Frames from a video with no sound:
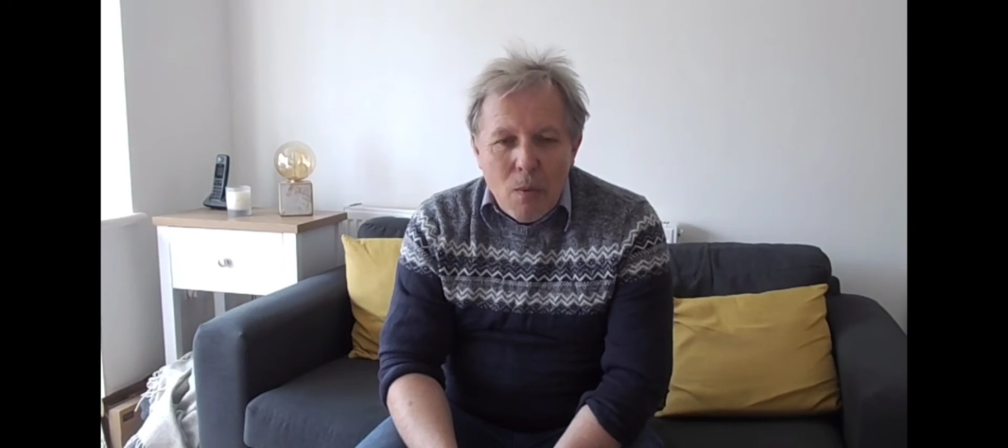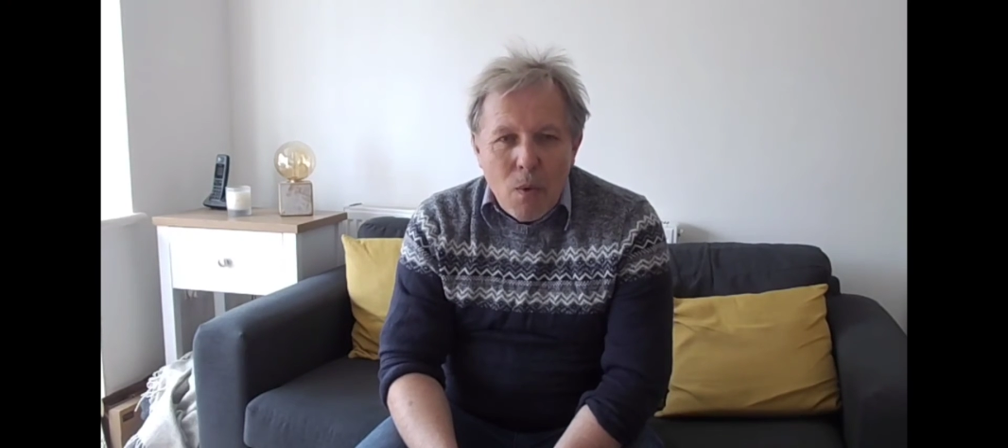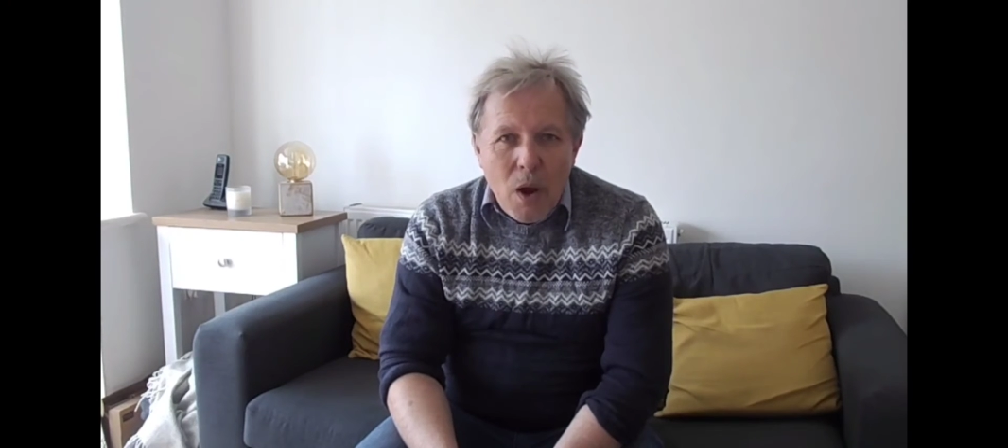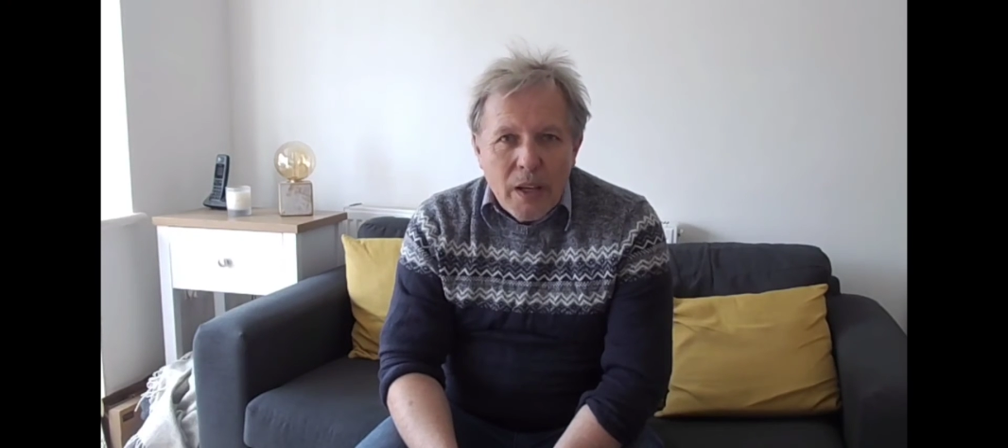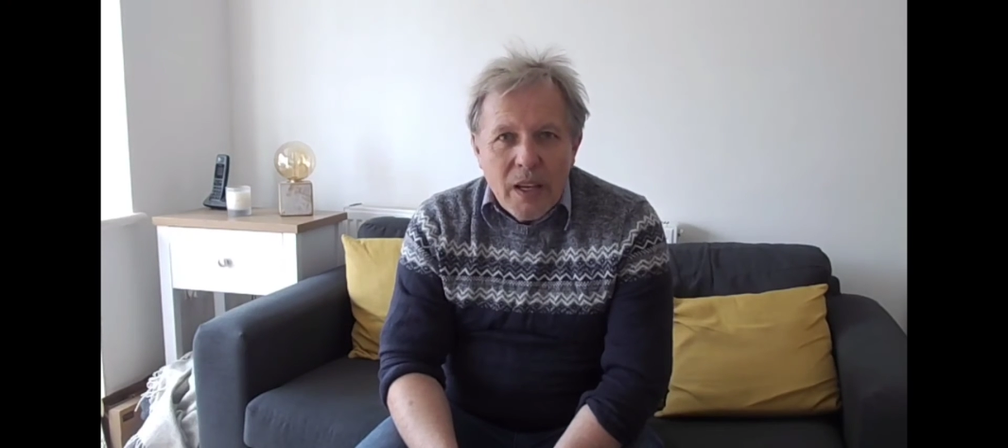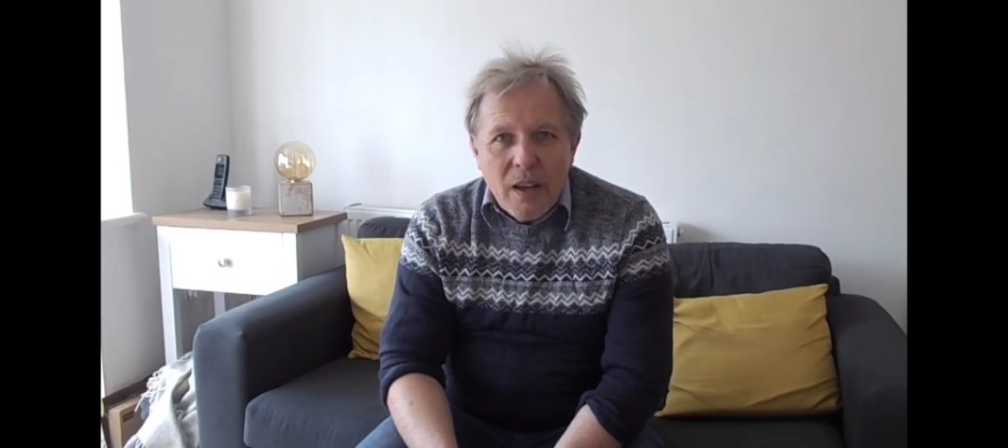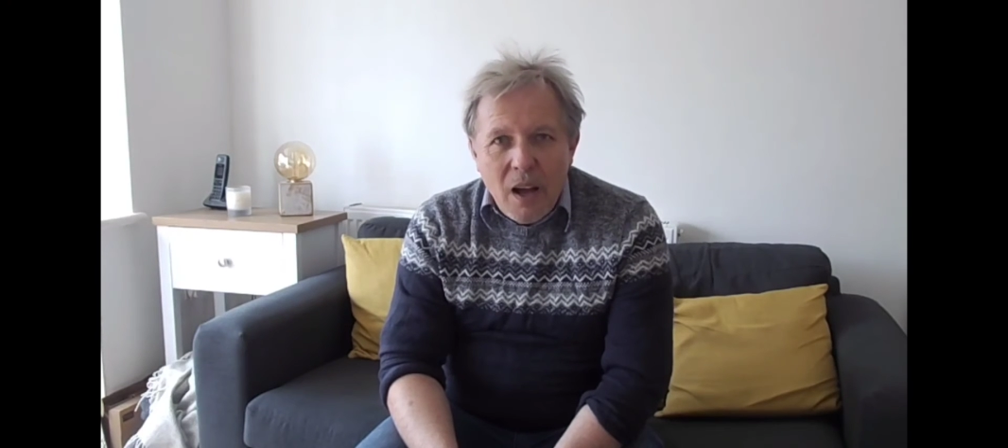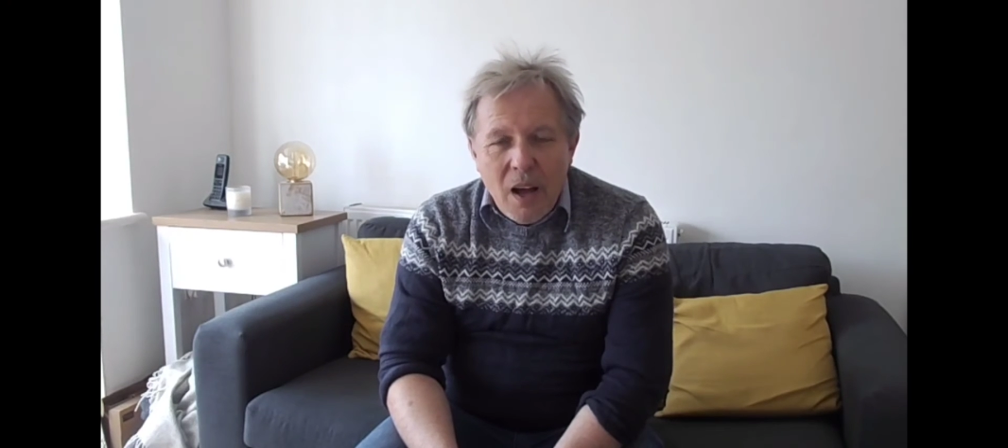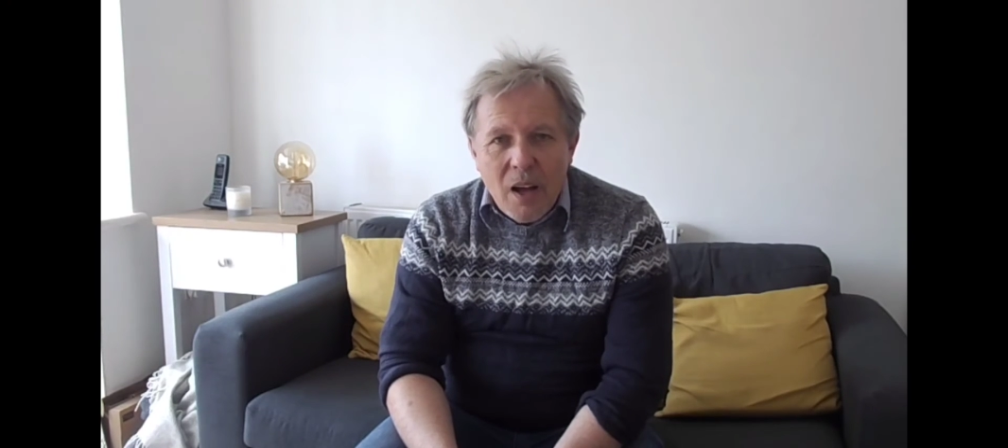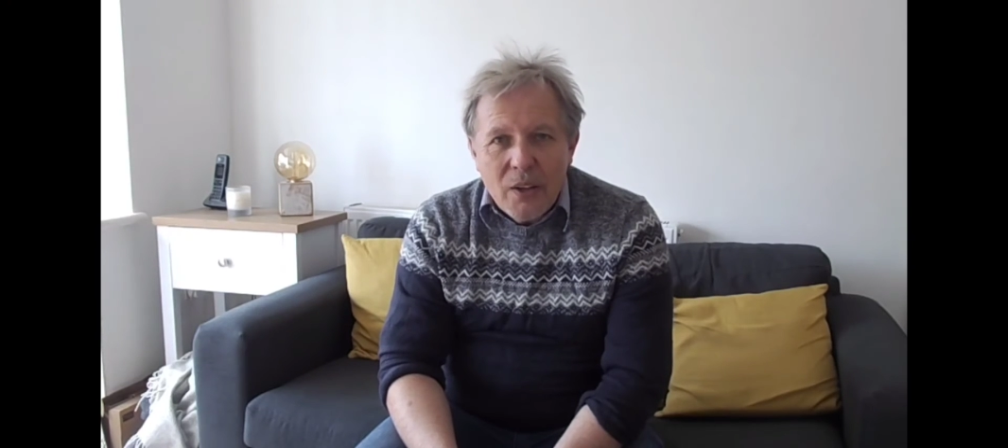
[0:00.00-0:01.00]
working
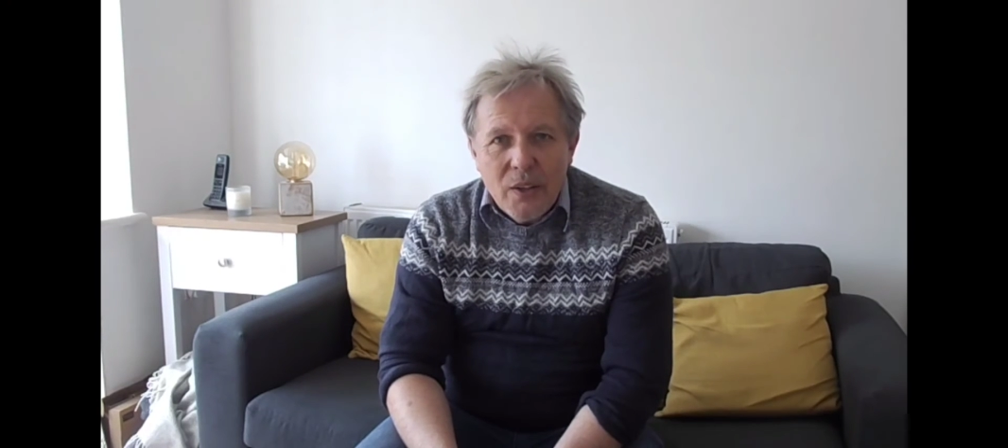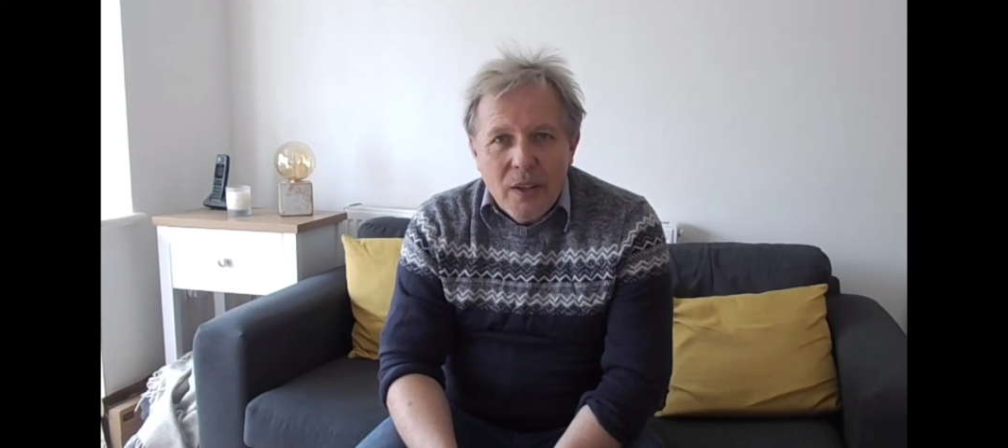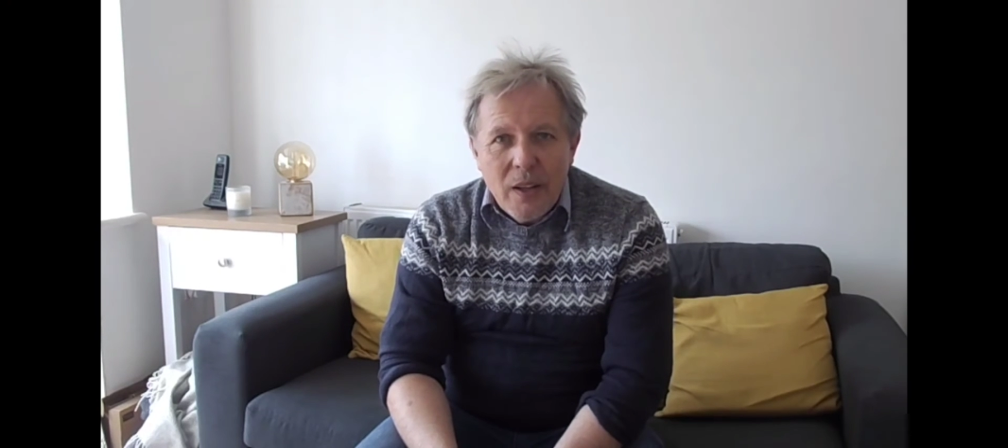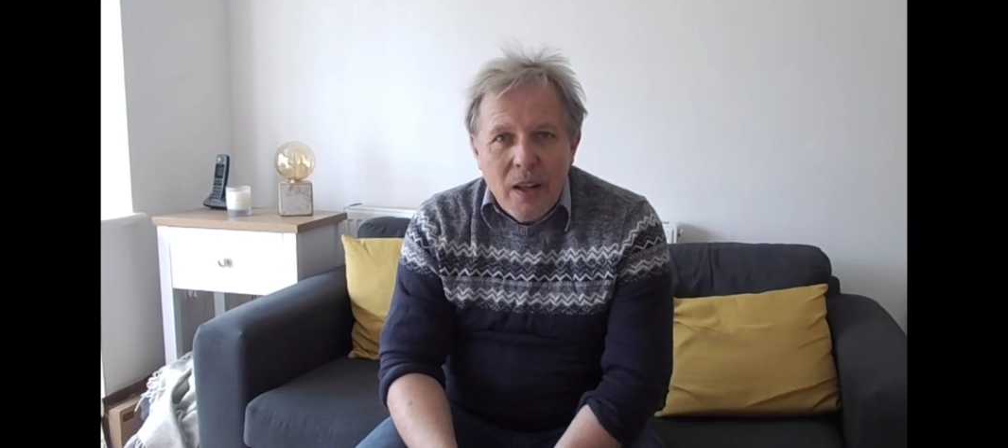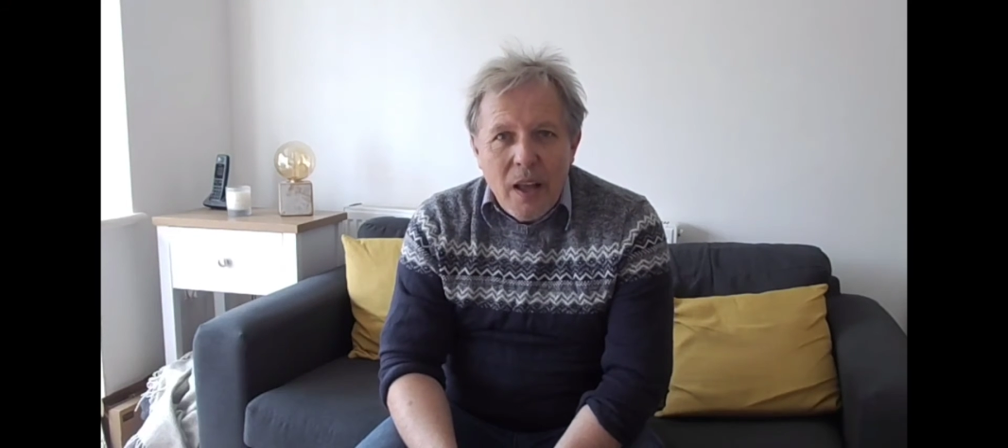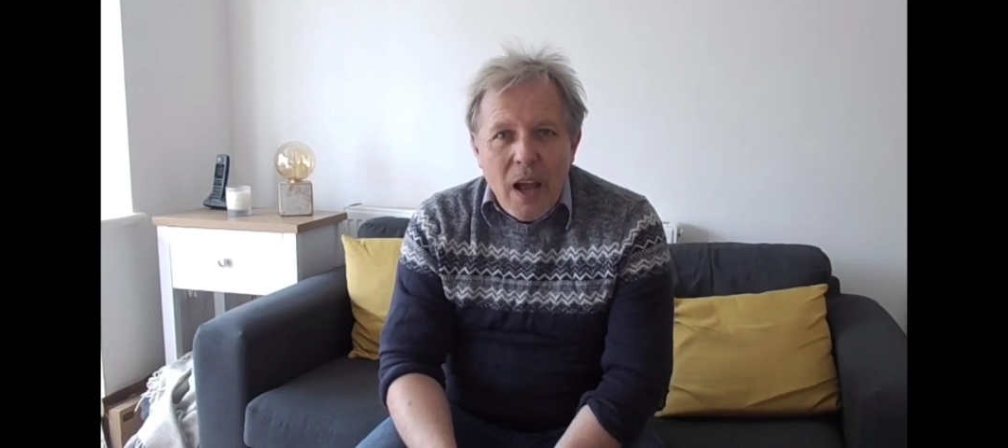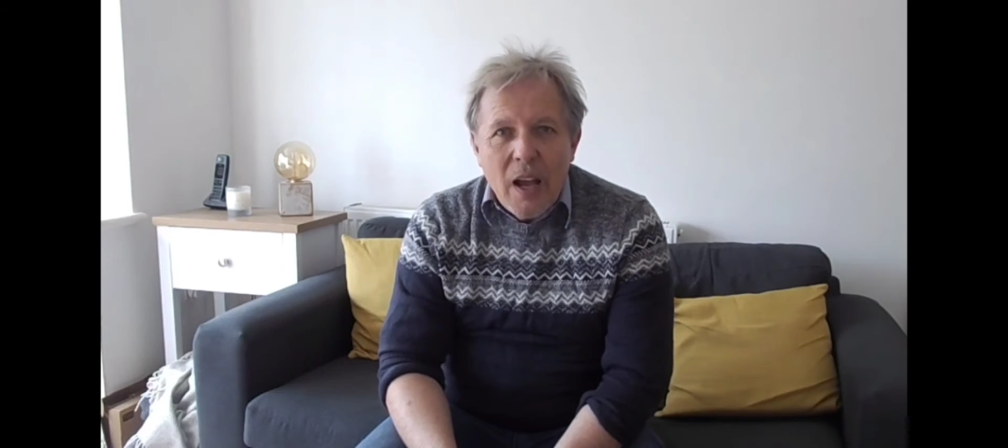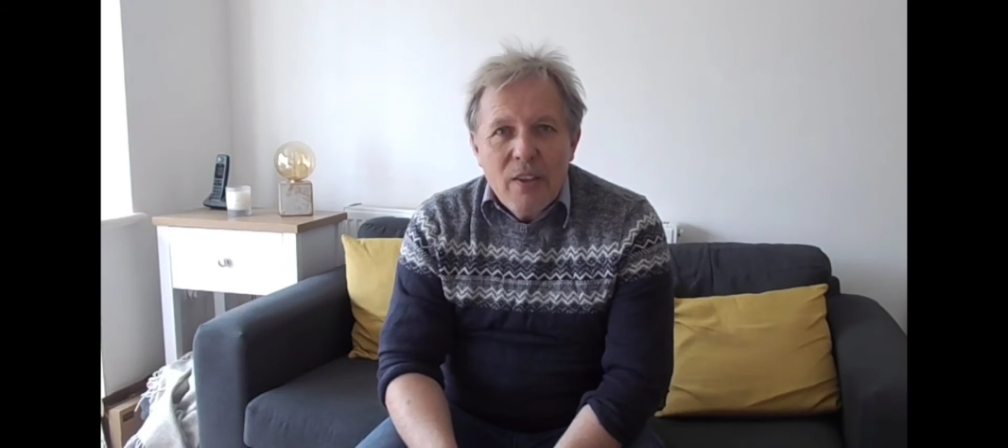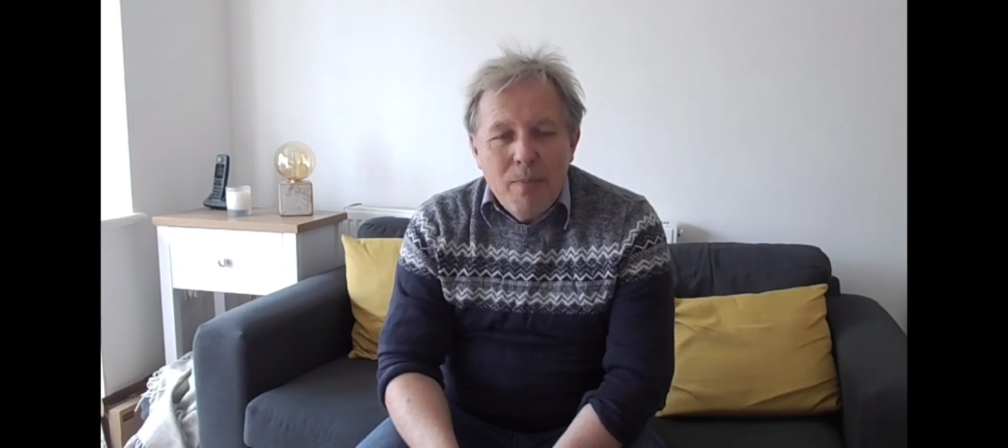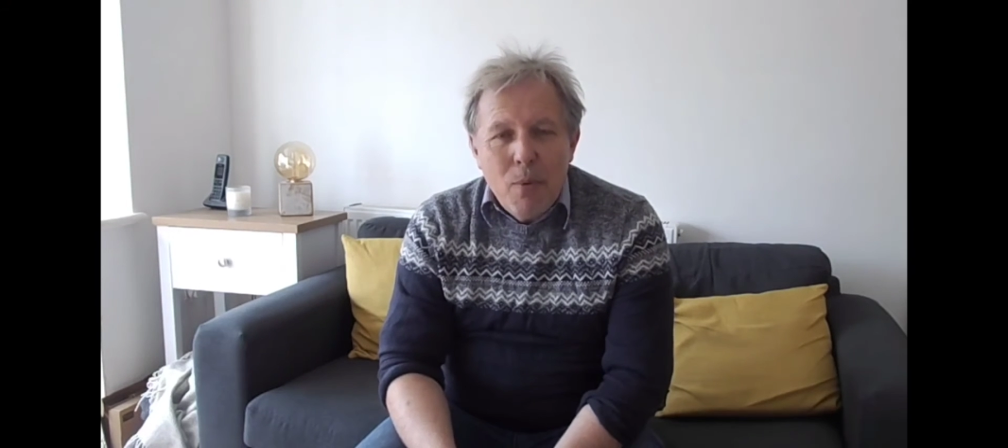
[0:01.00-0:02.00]
hard, and you've